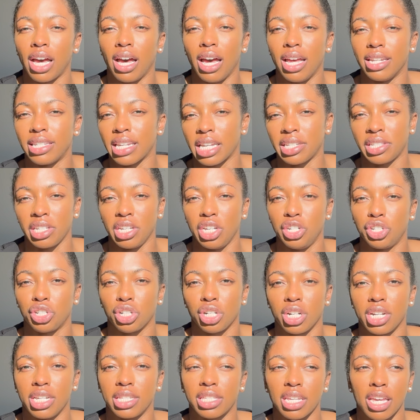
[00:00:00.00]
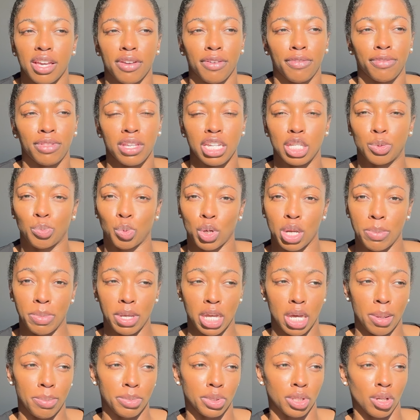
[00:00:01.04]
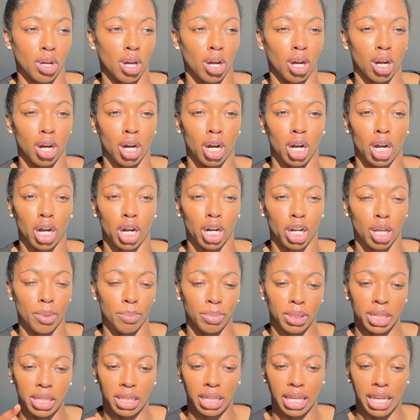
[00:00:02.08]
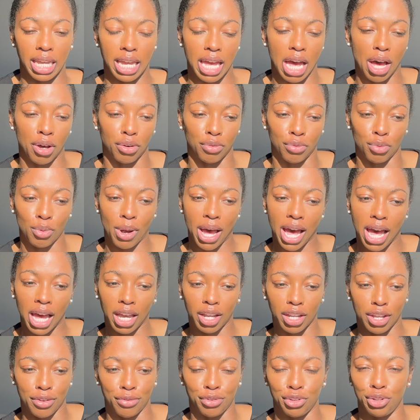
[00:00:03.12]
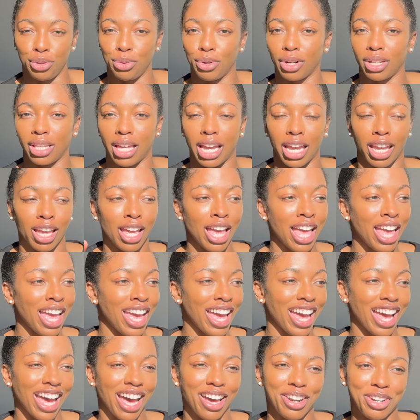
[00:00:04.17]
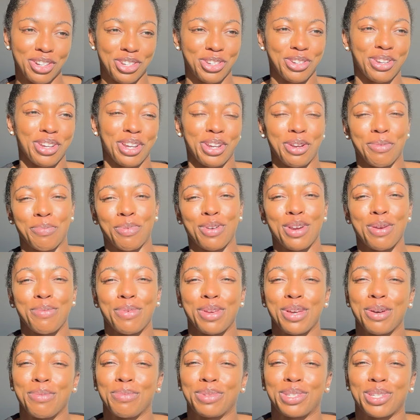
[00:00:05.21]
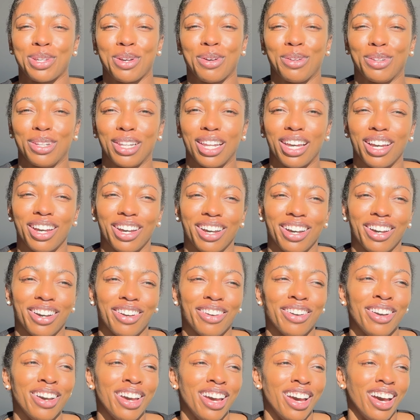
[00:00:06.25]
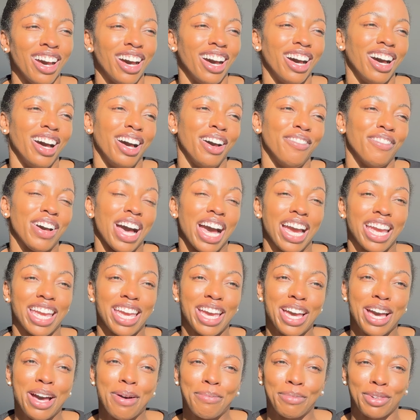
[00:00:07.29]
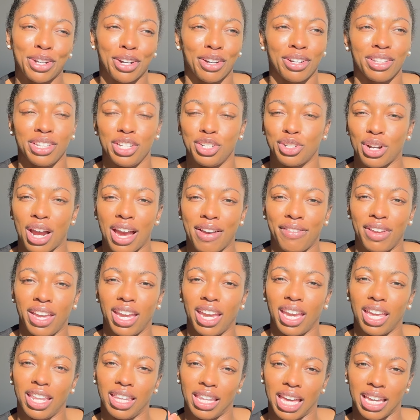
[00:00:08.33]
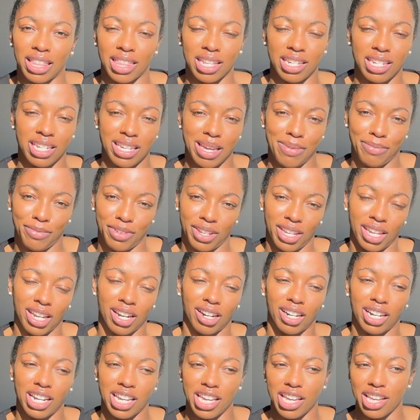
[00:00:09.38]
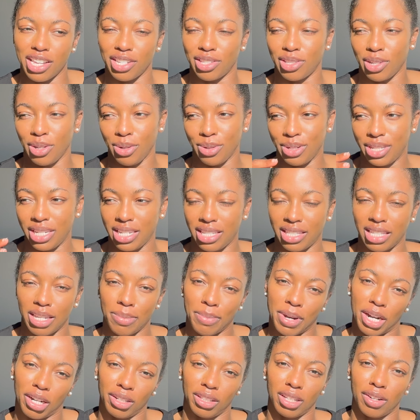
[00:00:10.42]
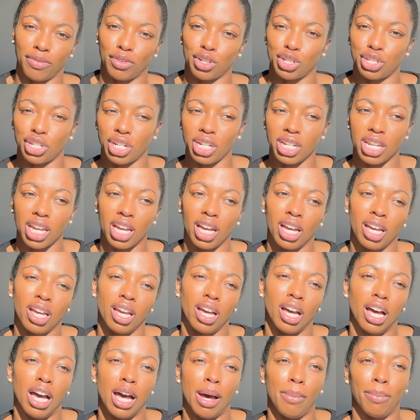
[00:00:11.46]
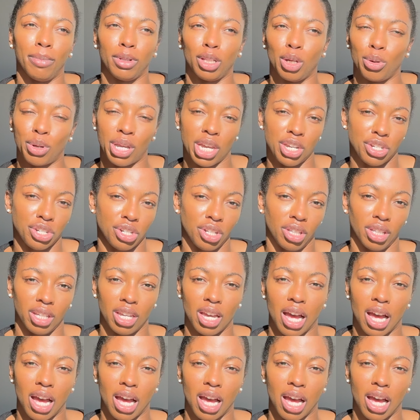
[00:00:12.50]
Tesla insurance, if these premiums are completely out of whack, if you are like, how did you get your premiums so low? I am currently driving in like the DMV area, so DC, Maryland, Virginia. Locationally,